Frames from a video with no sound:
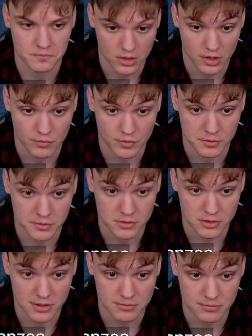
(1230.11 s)
if we won't
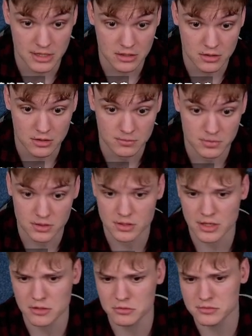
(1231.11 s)
get mated. But
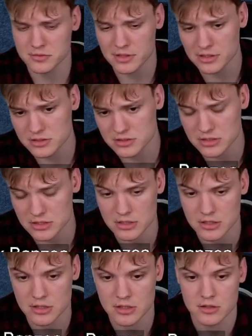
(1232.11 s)
I don't really
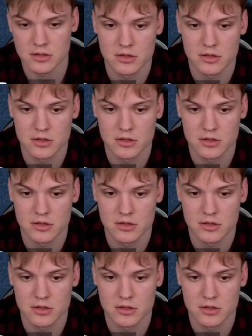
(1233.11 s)
see